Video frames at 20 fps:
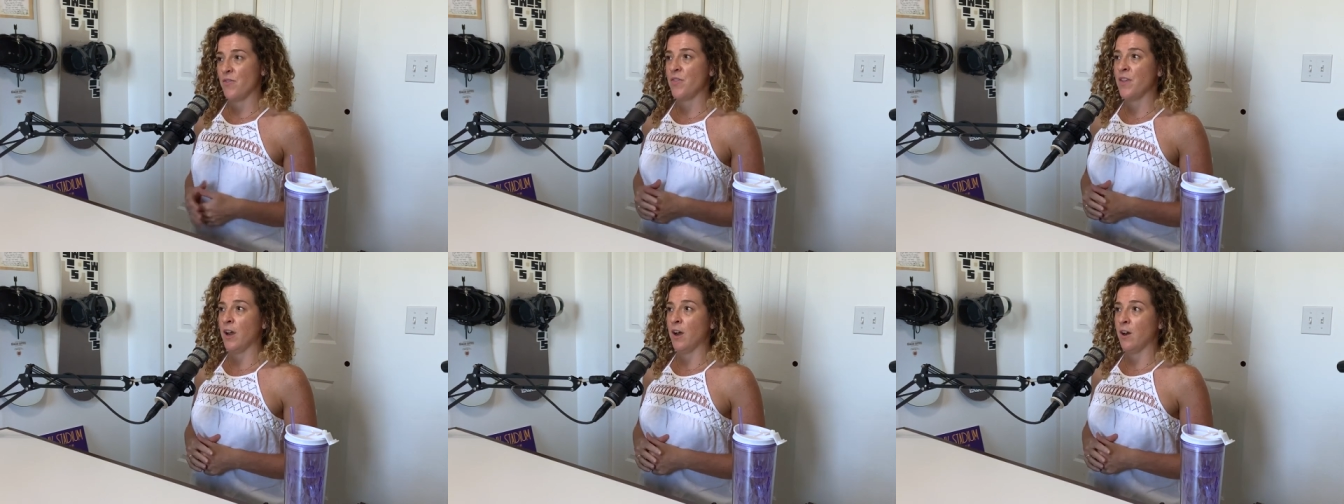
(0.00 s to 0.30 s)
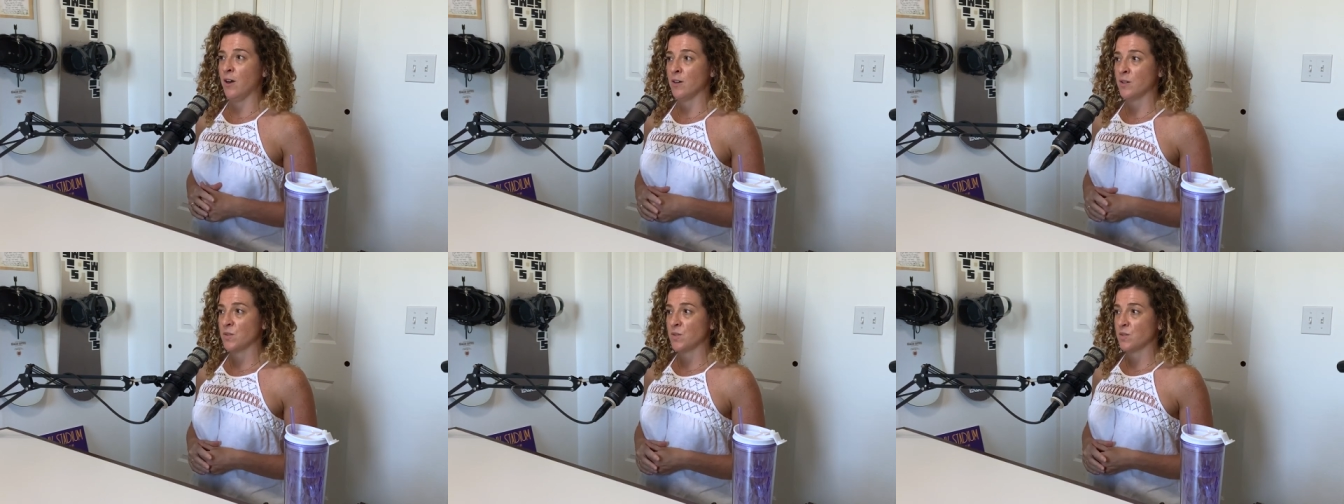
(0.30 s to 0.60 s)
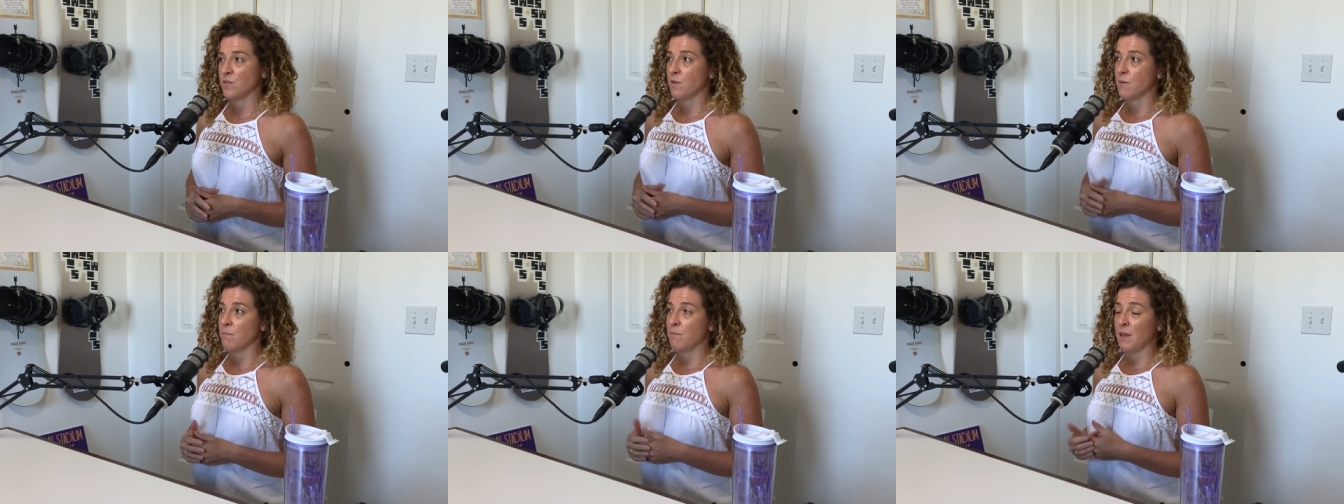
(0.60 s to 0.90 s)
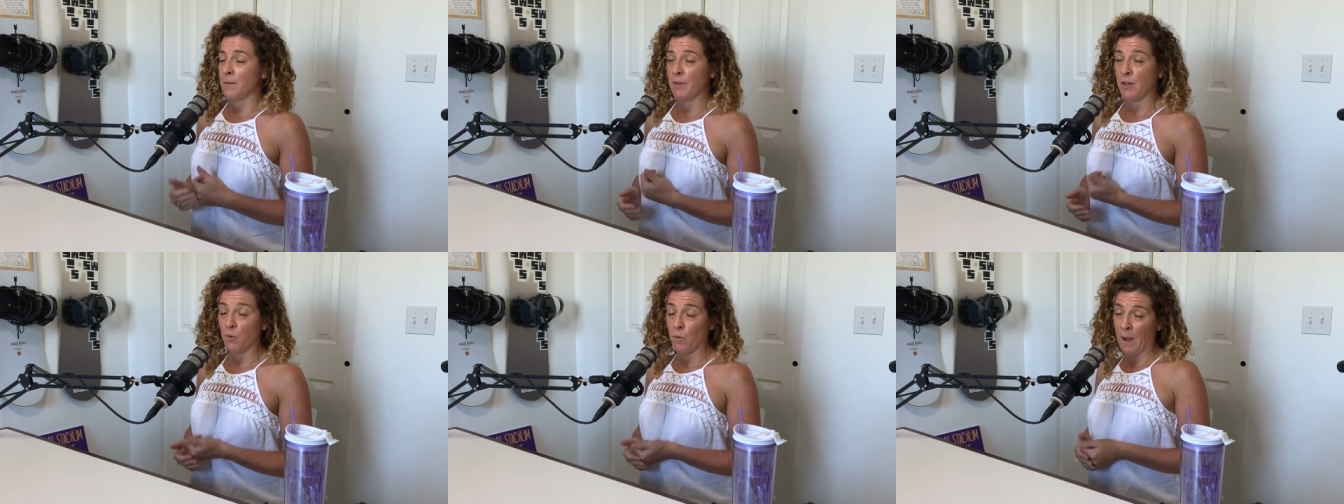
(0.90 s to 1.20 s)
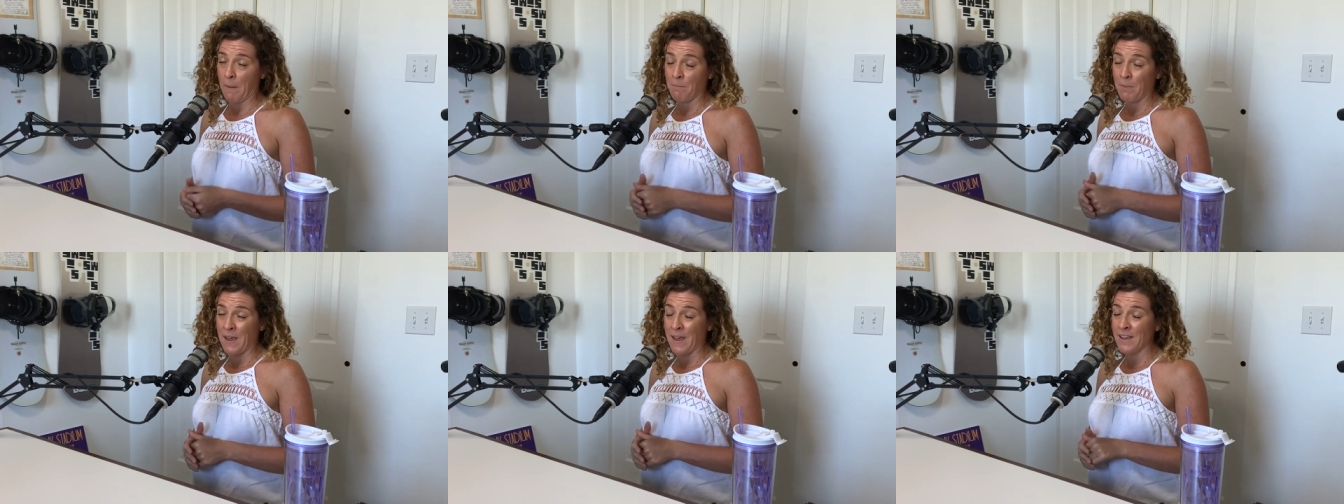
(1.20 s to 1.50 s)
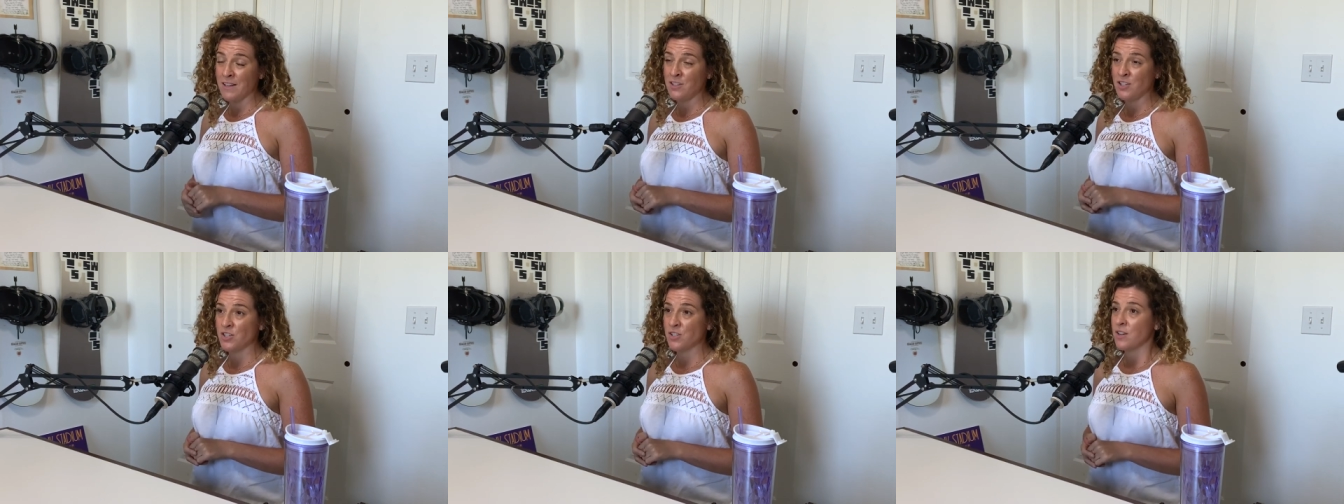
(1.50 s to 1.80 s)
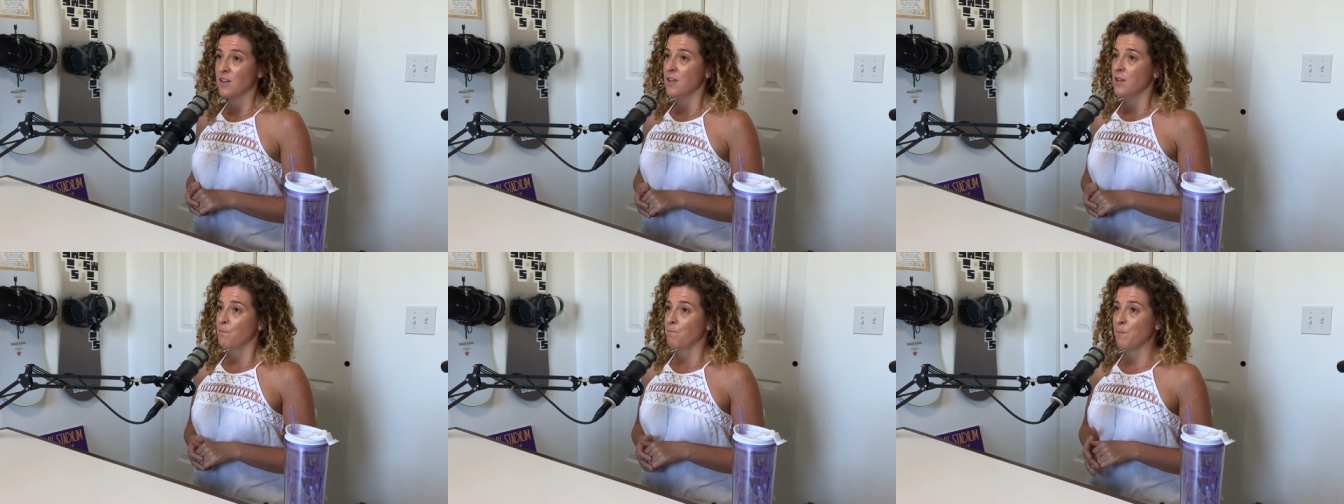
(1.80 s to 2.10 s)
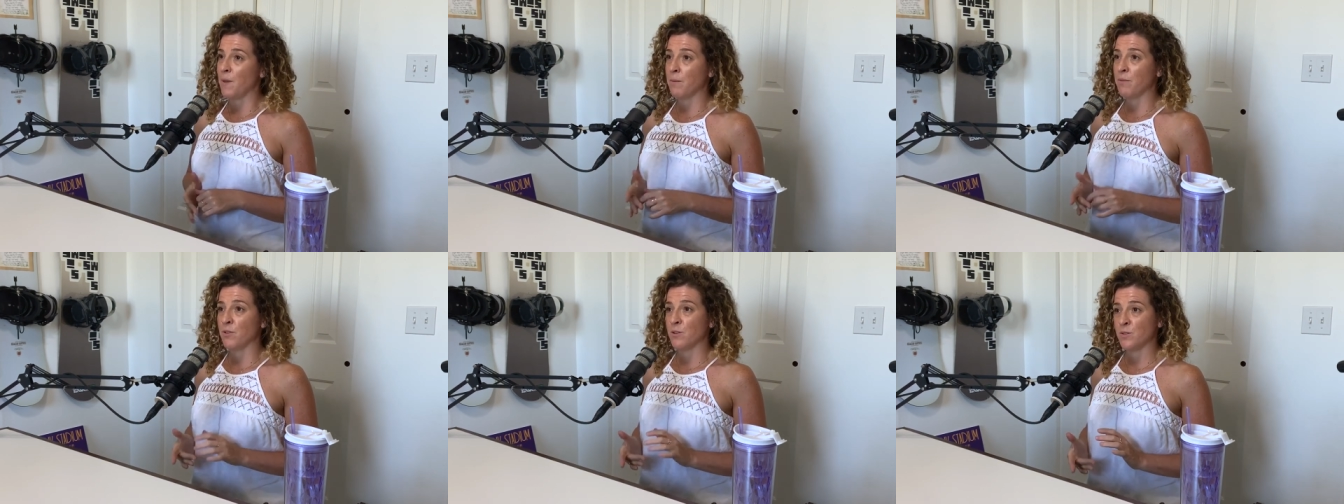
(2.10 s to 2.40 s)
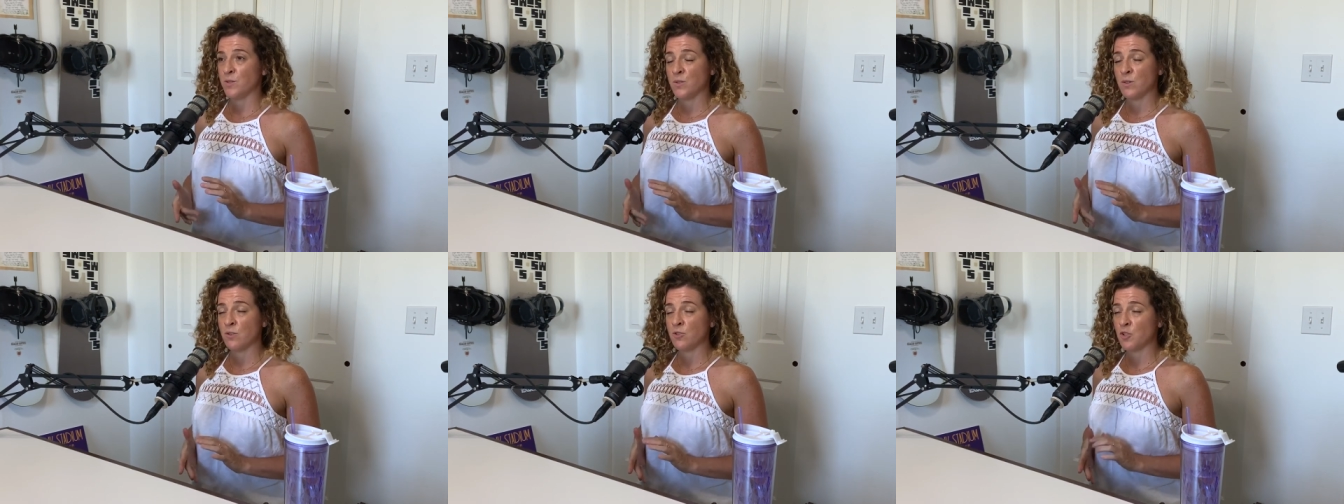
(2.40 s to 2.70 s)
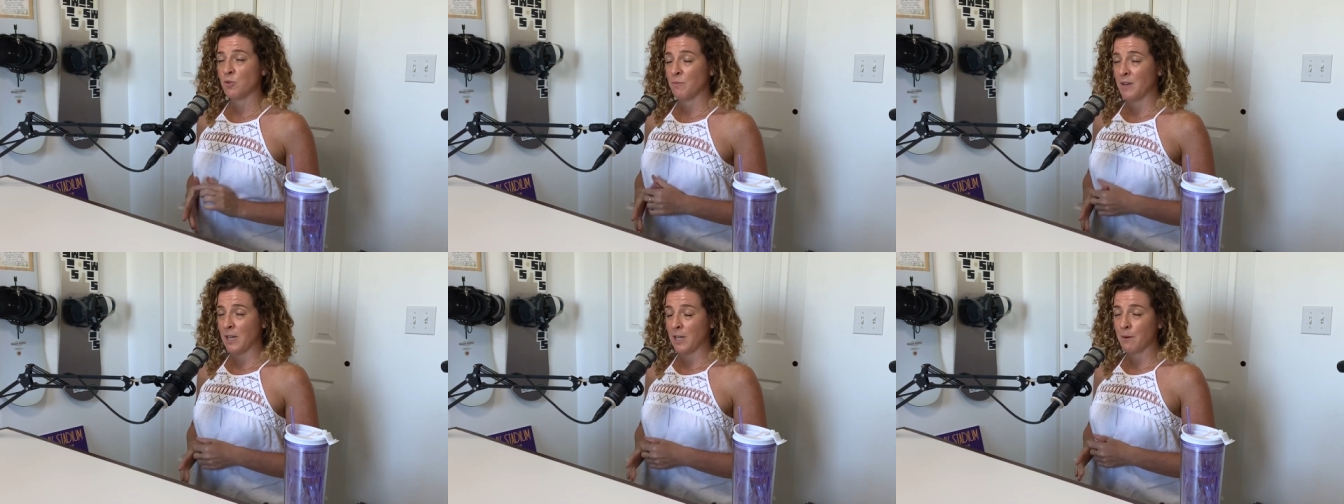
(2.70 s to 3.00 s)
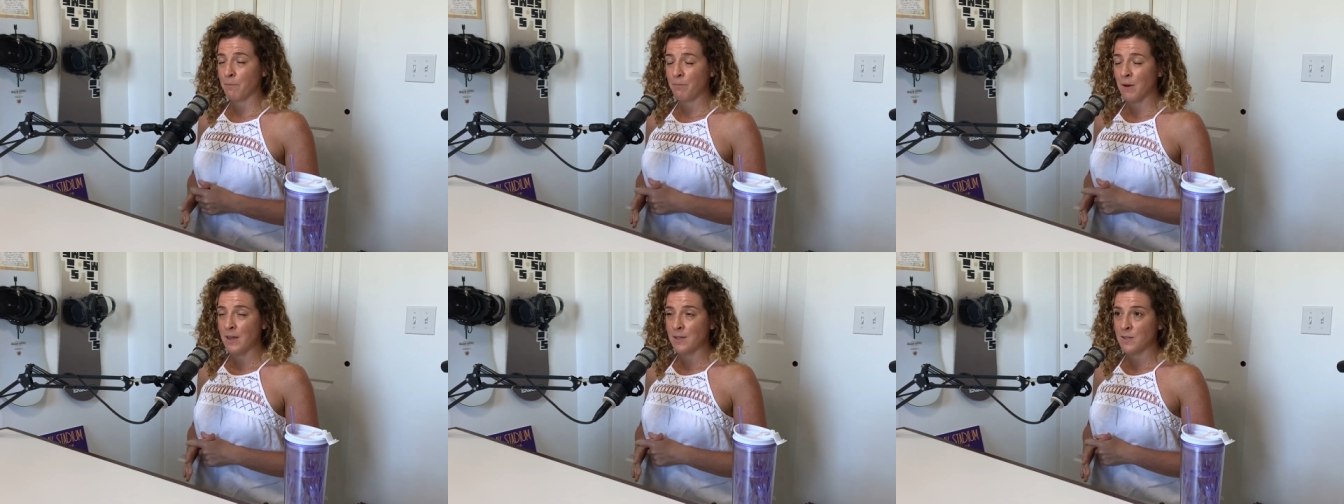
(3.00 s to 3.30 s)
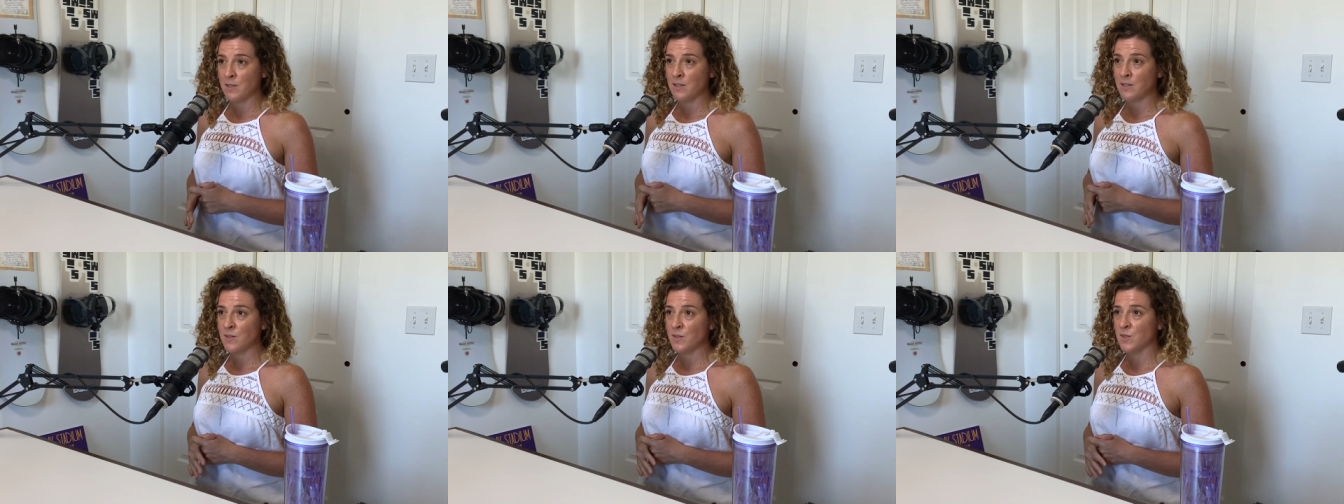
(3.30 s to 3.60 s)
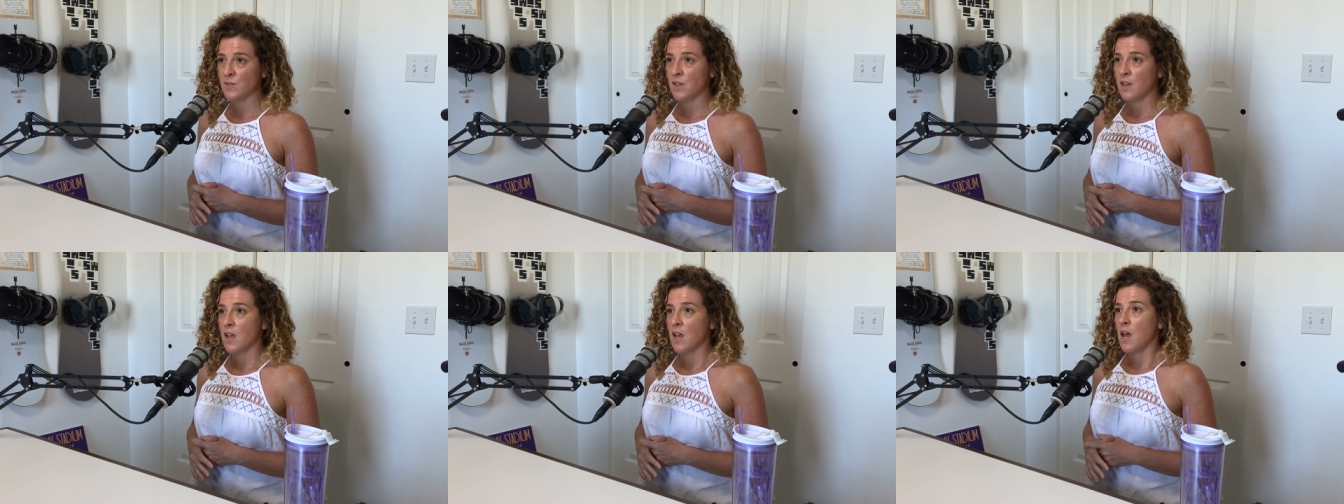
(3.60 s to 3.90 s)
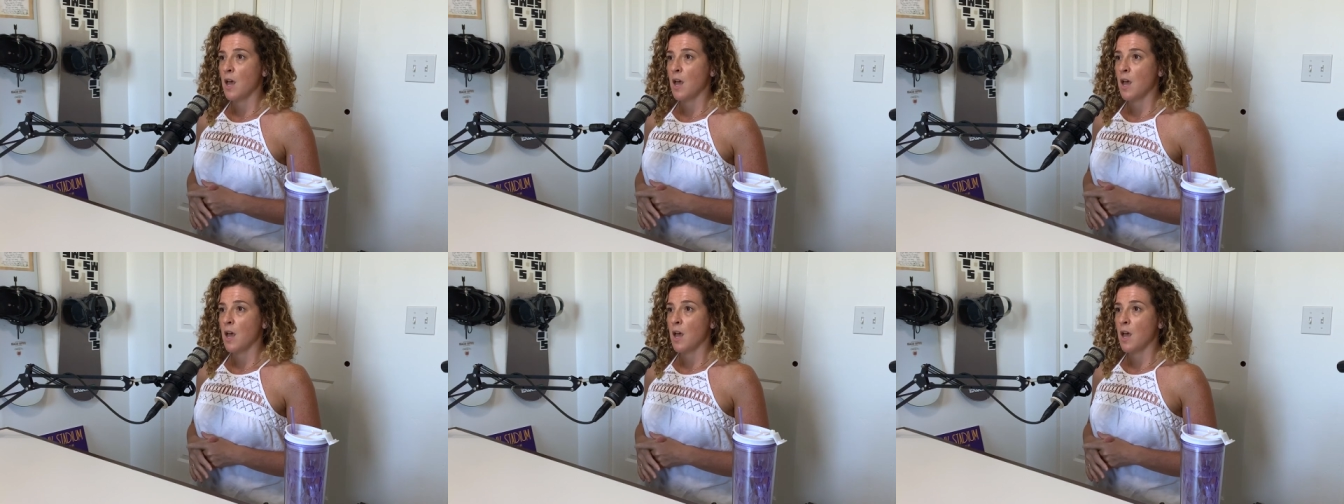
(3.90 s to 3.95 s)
There's maybe a web page, maybe there's social media presence,